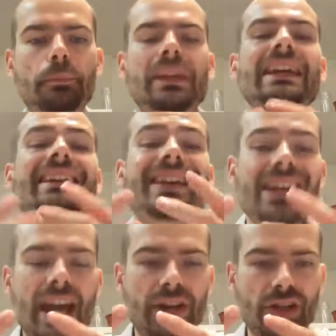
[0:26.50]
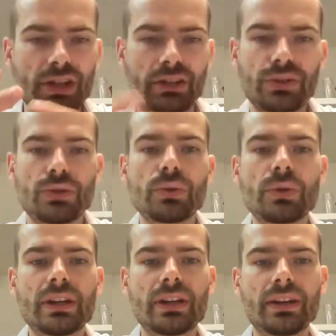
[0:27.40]
in reaction to
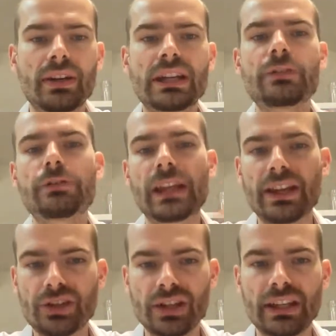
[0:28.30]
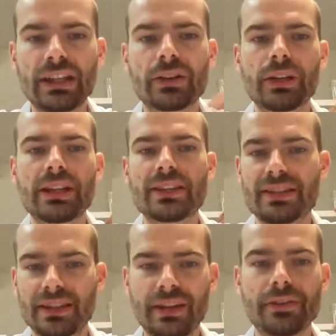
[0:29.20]
the inflation increase
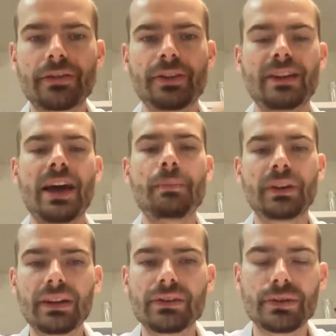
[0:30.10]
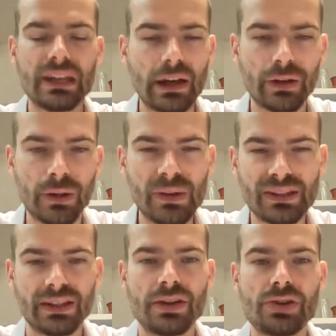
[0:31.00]
and everything happening to the economics
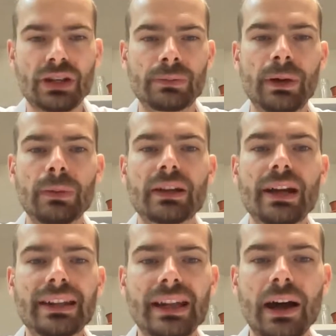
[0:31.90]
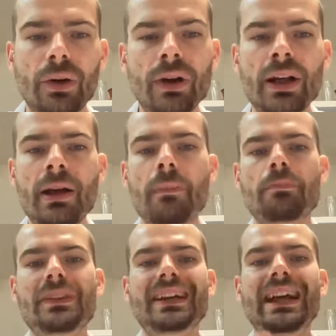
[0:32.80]
in the Czech Republic right now,
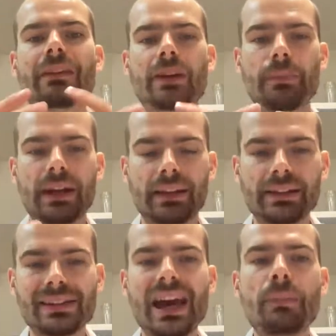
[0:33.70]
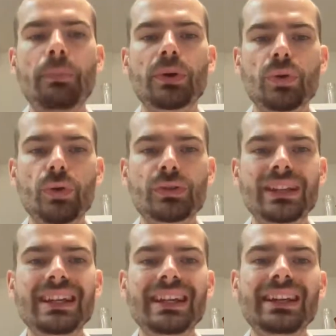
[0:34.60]
the government approved
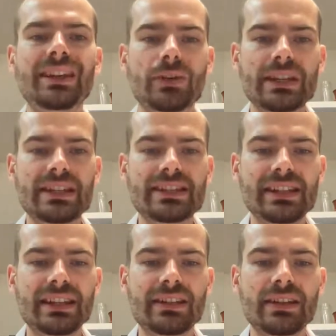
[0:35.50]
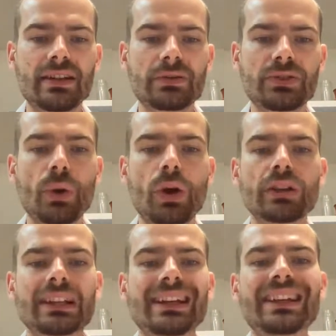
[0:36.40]
increase in the
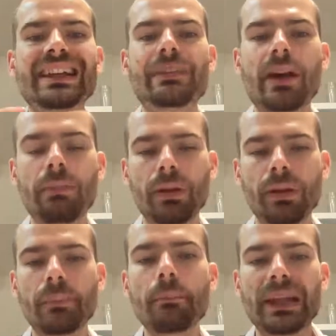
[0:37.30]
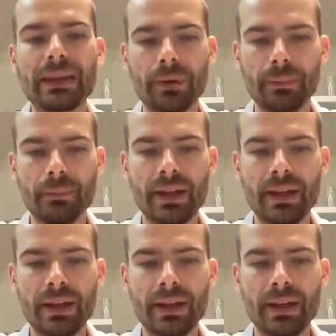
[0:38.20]
so-called livable minimum.